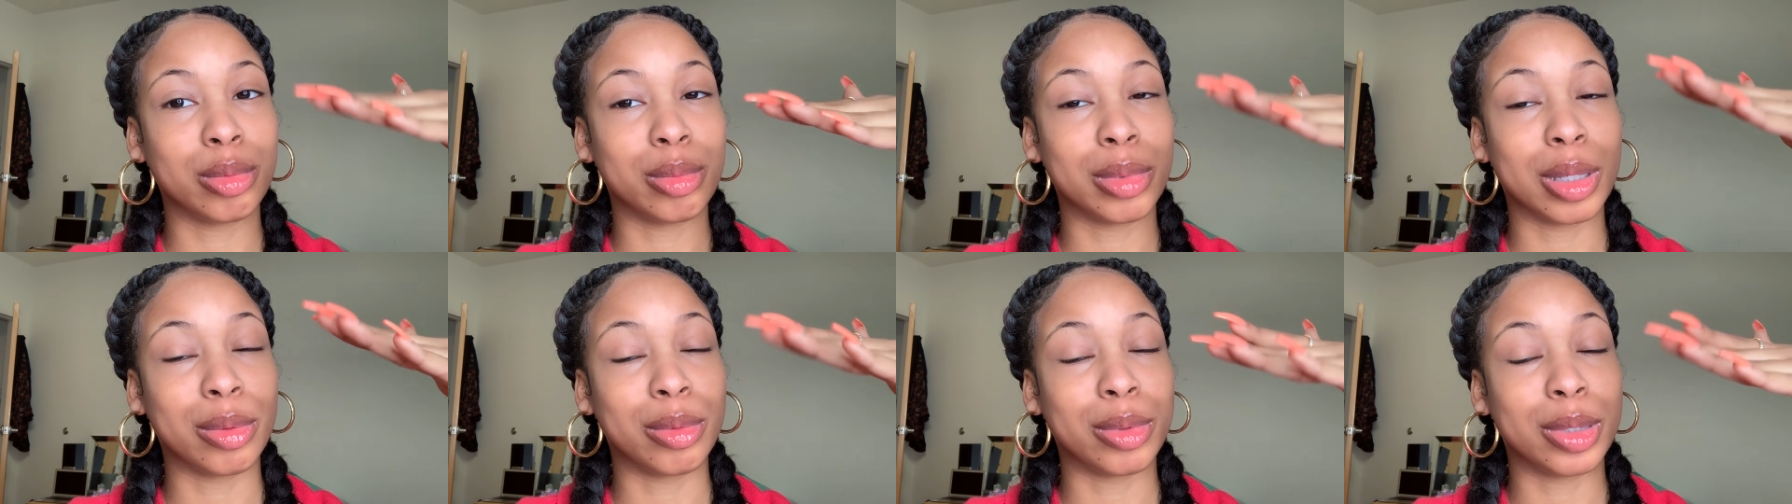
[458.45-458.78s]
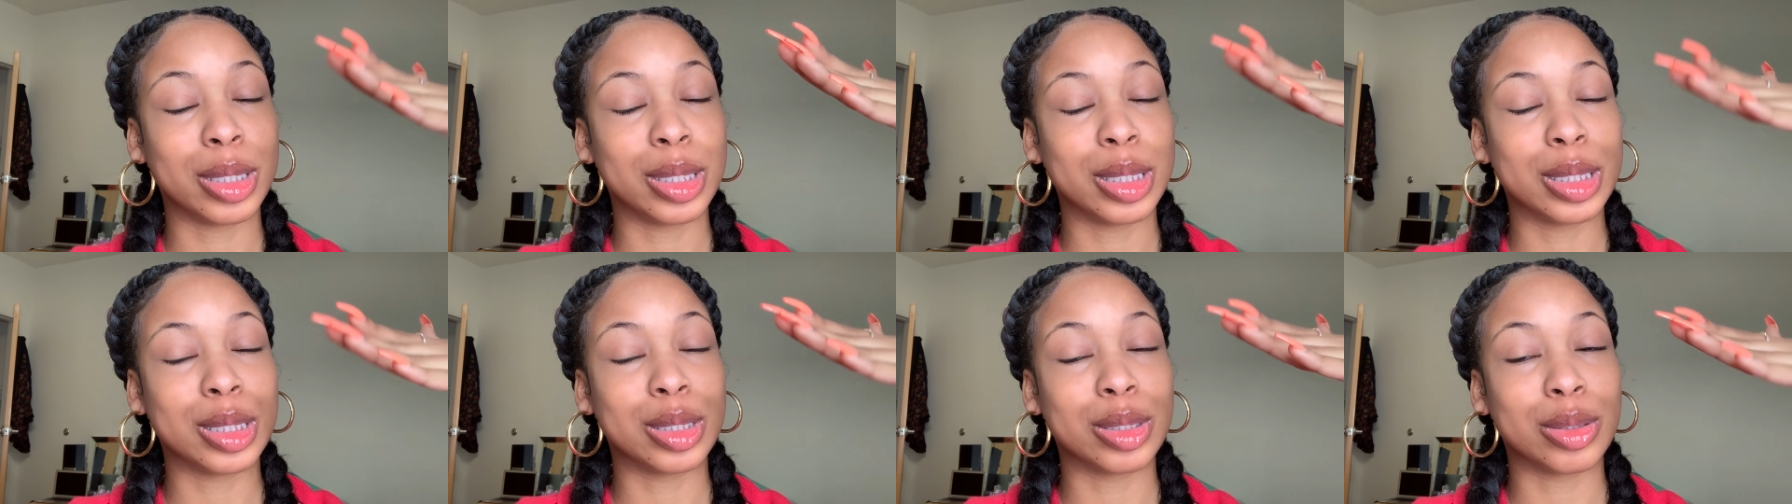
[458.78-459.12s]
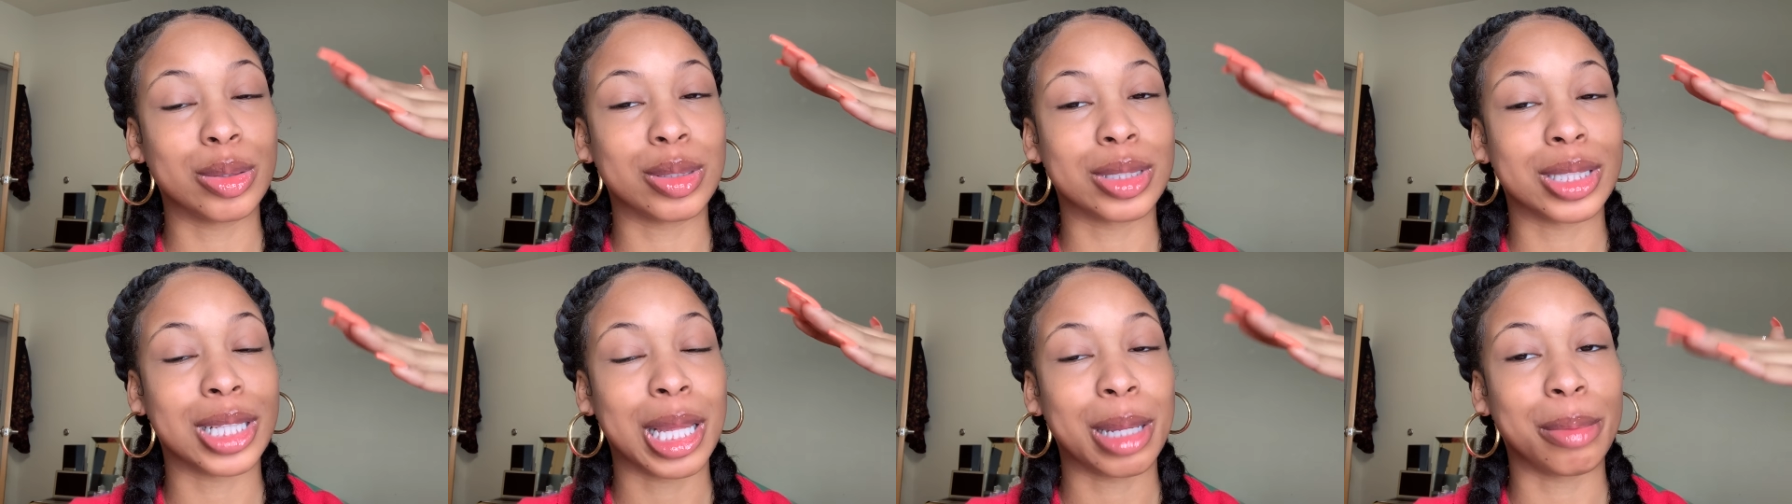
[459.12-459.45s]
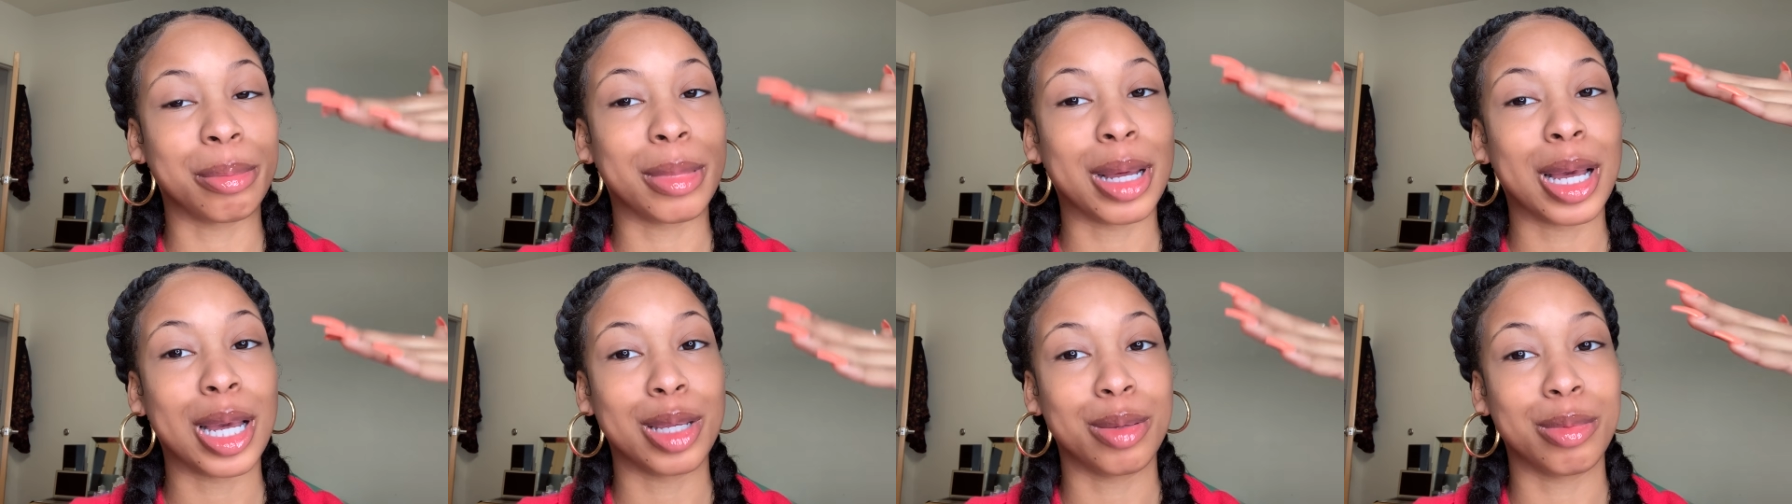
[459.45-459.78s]
you might want to get yours like
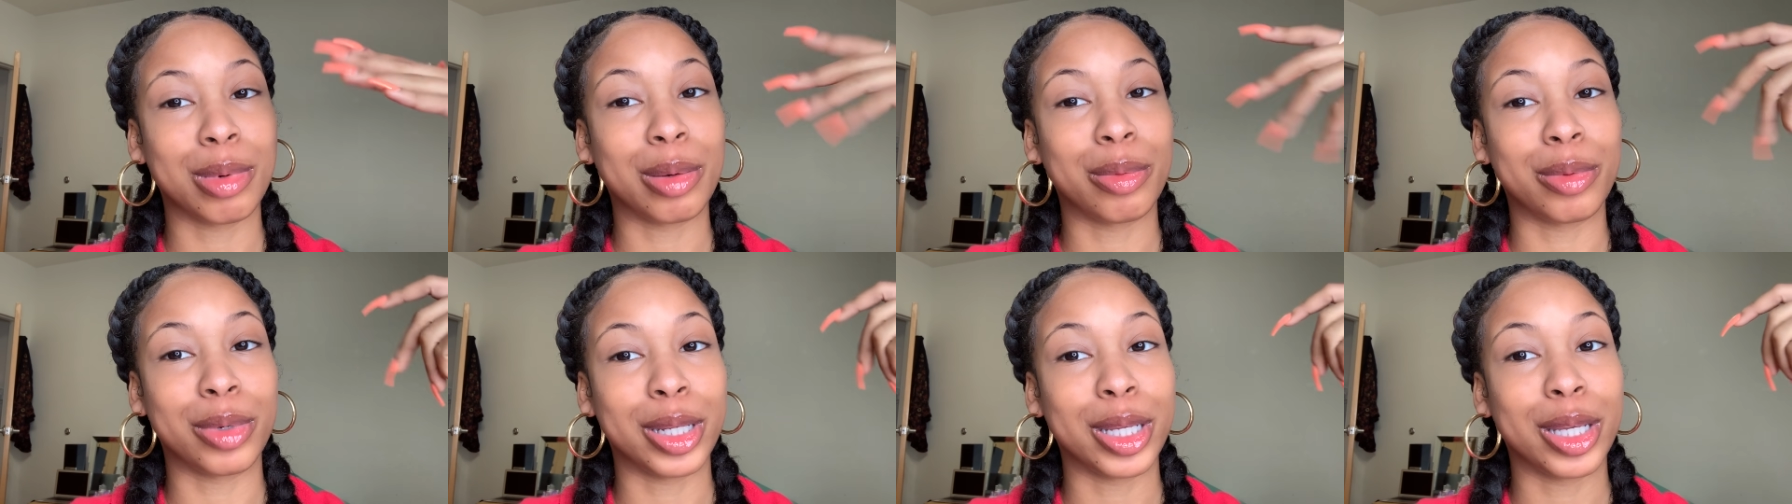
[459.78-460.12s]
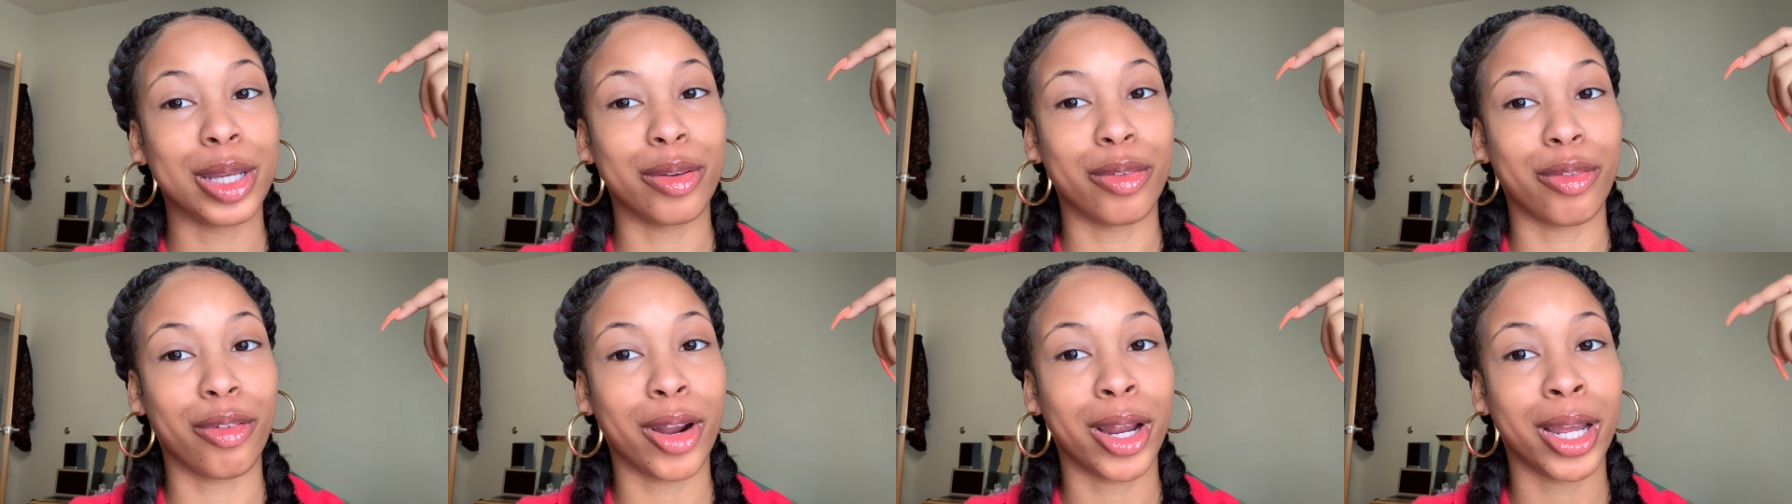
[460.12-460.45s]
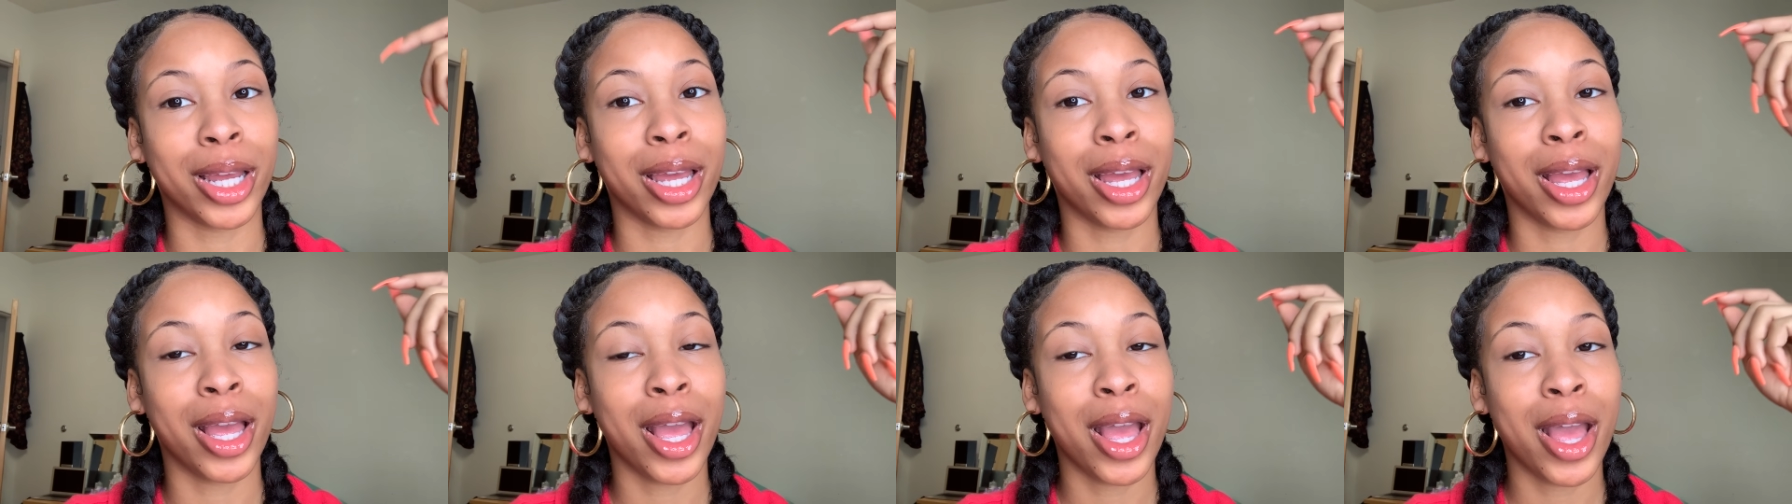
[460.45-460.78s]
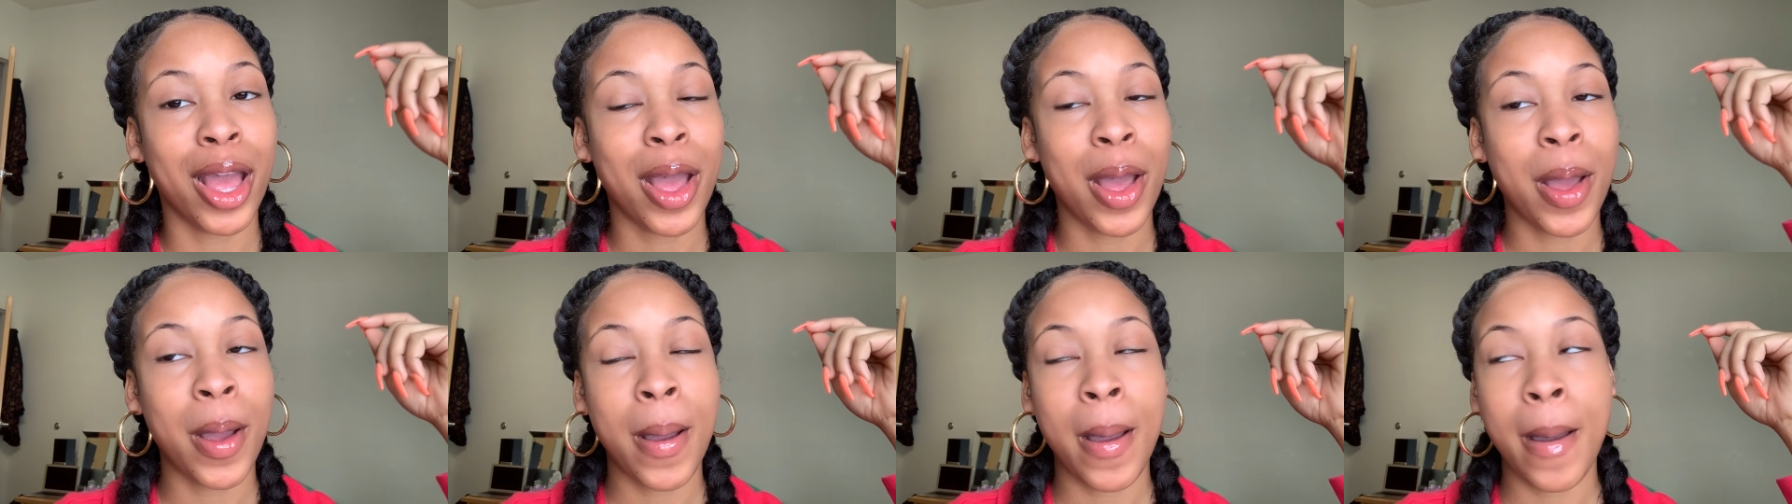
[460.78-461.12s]
mine, you might want to get right.
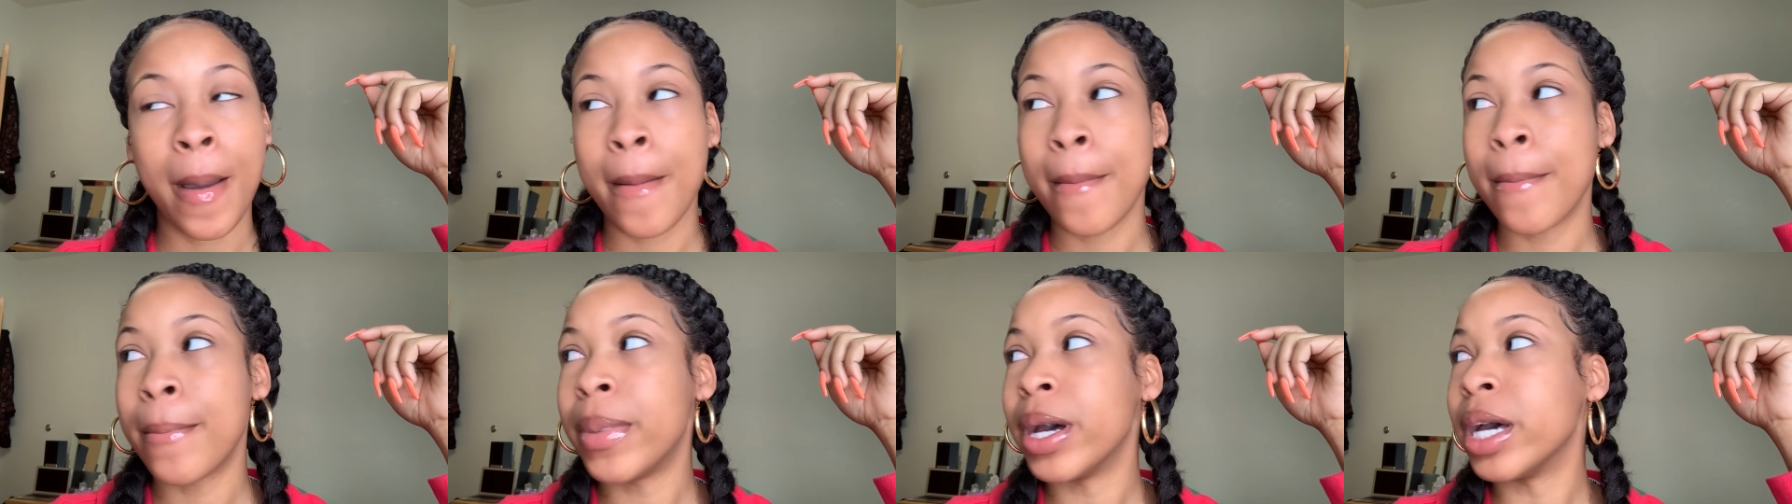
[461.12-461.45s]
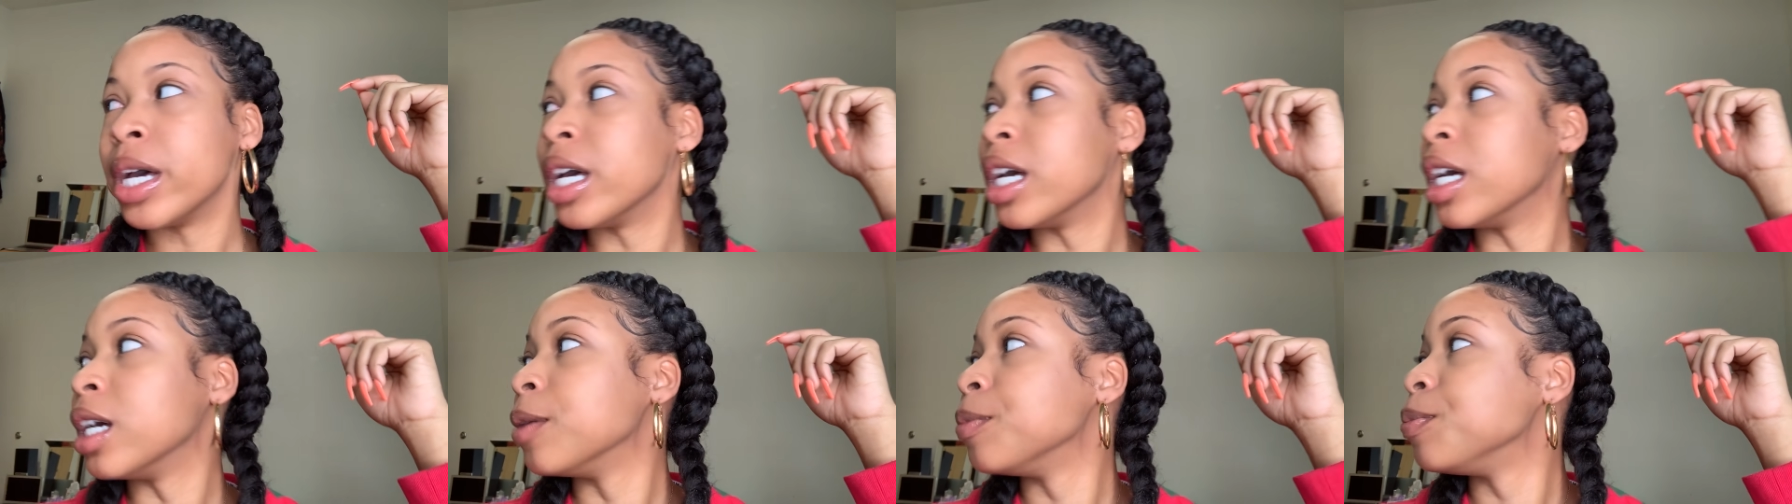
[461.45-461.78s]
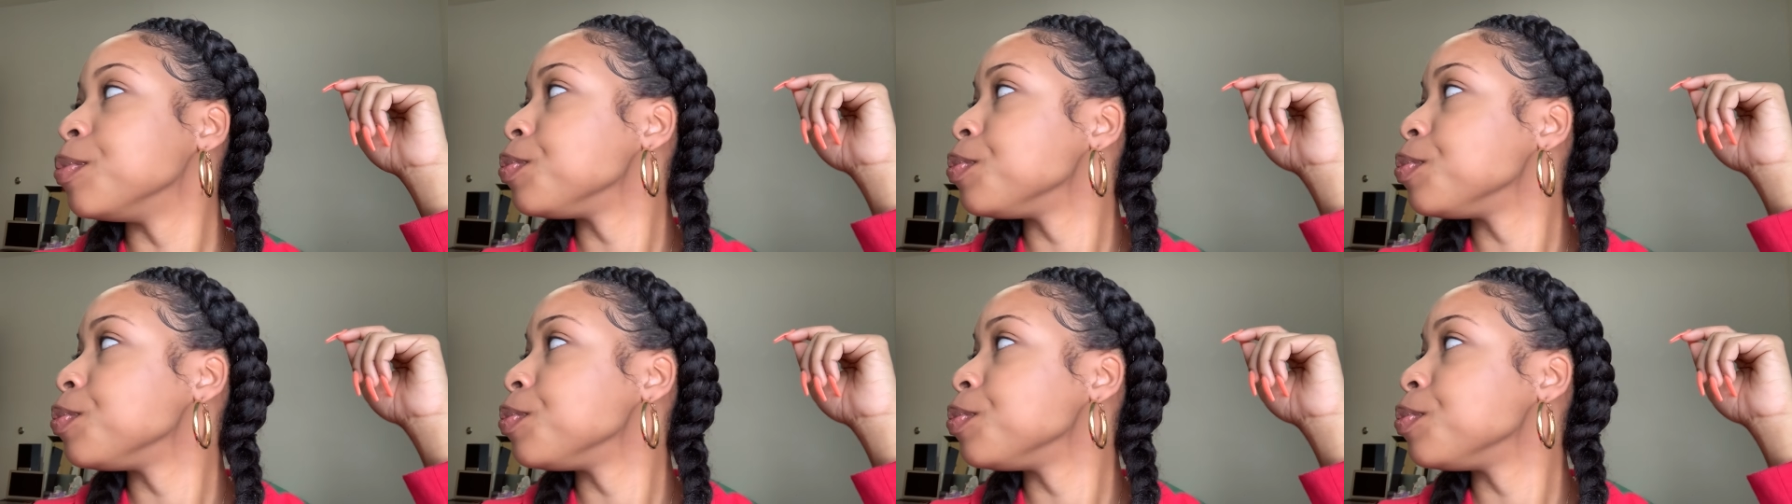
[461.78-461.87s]
But,